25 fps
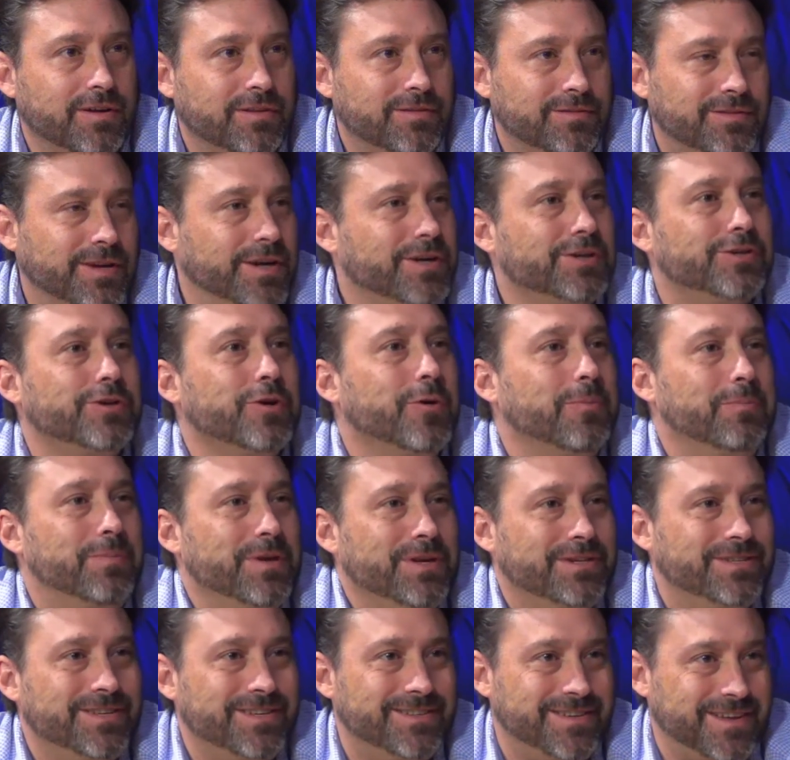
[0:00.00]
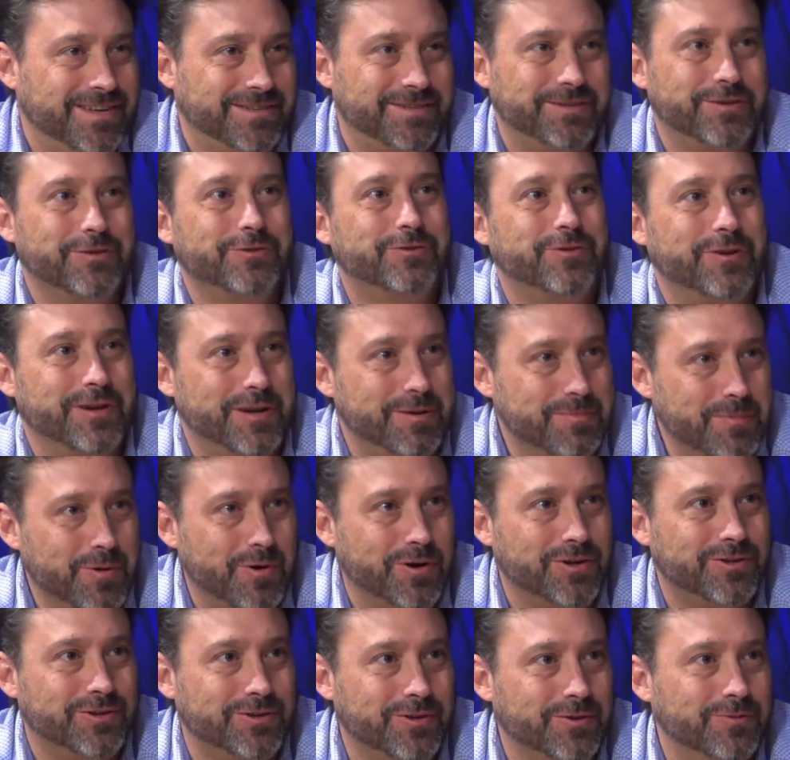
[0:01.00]
Yeah. There is no business as usual
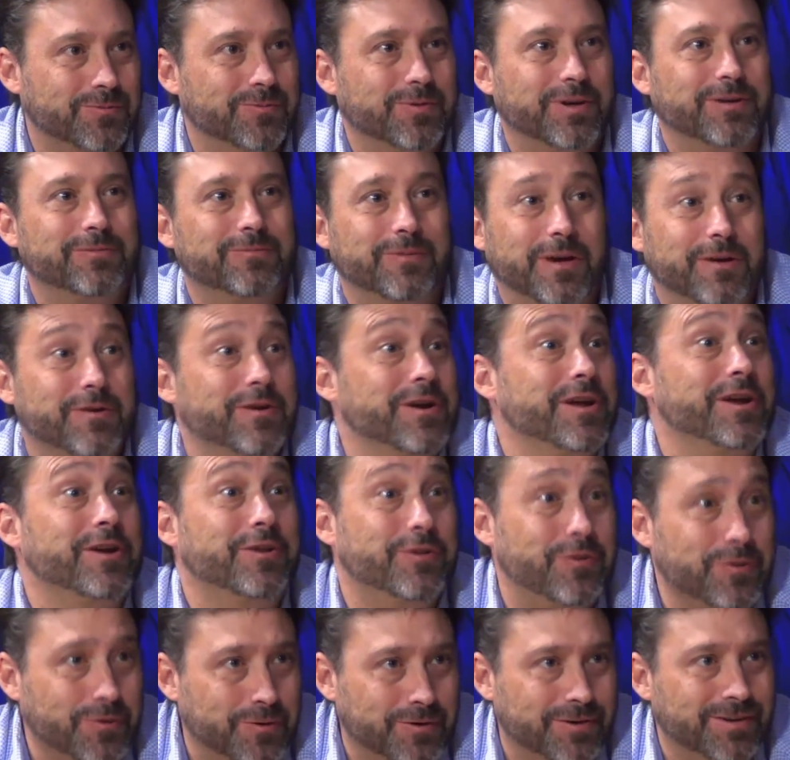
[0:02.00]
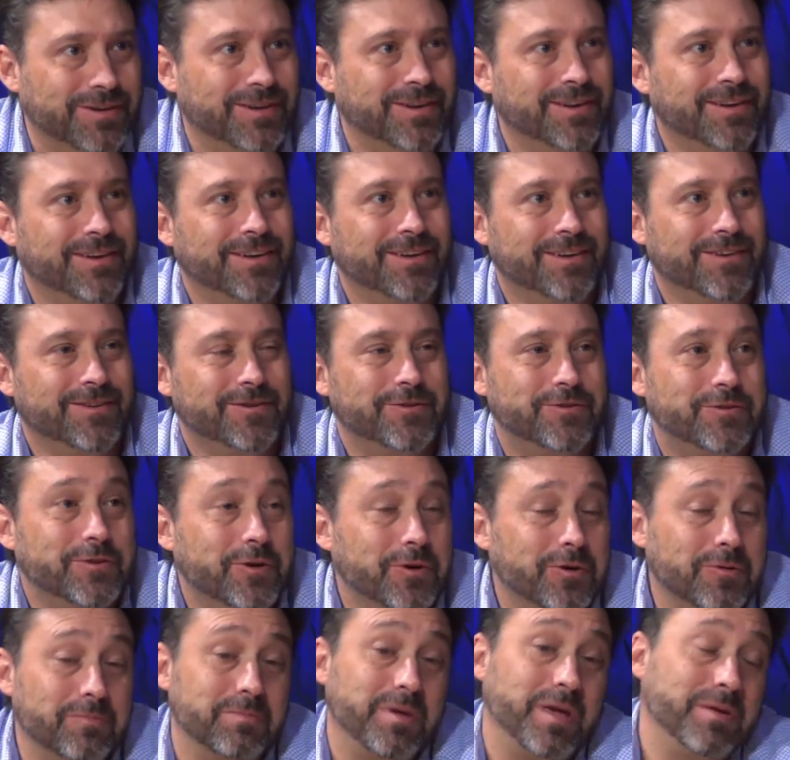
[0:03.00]
anymore, so what, what are you going to do? Yeah.
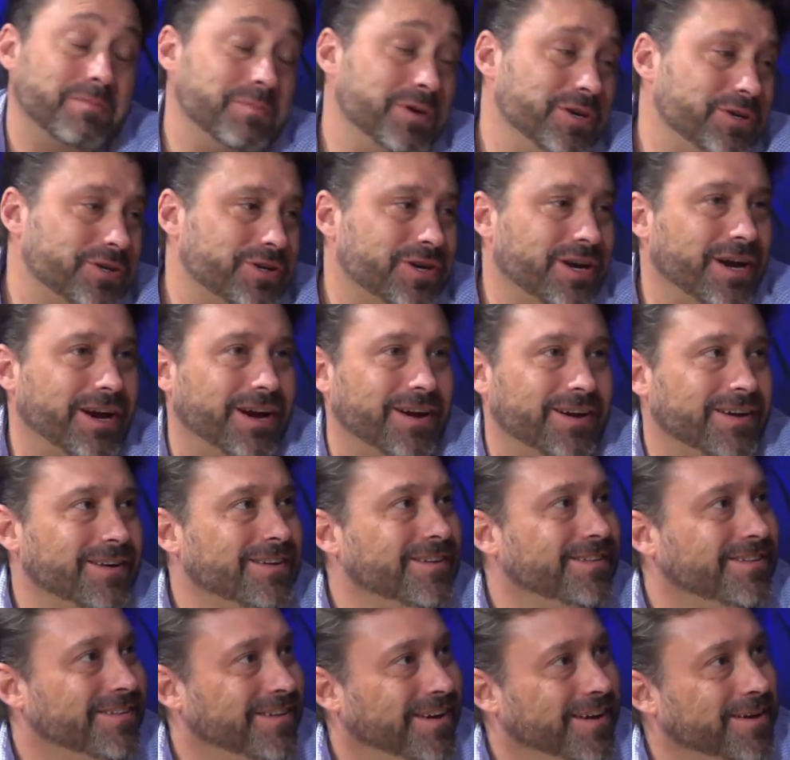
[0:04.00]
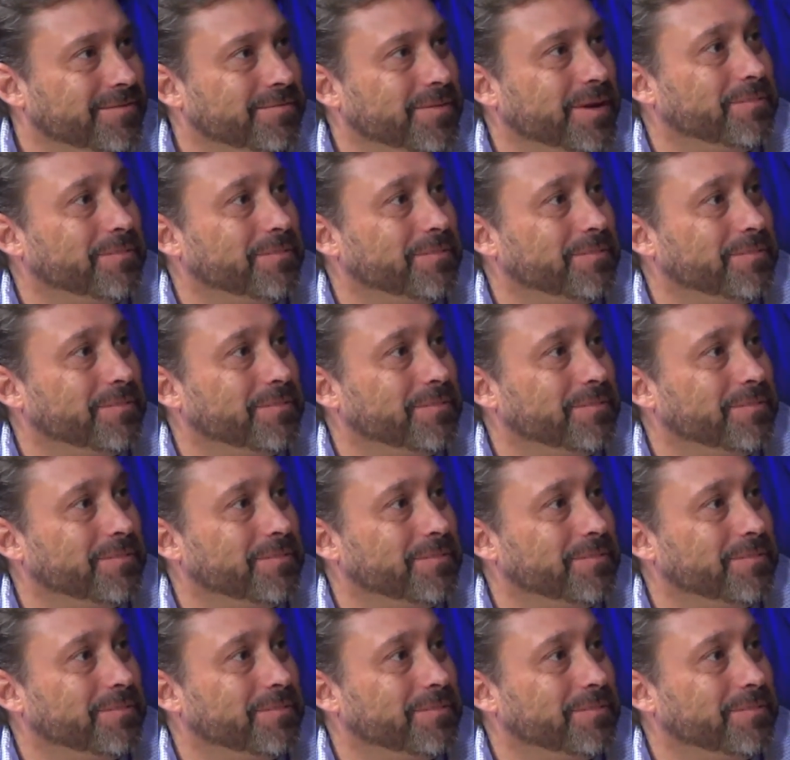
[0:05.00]
So maybe share. So, right?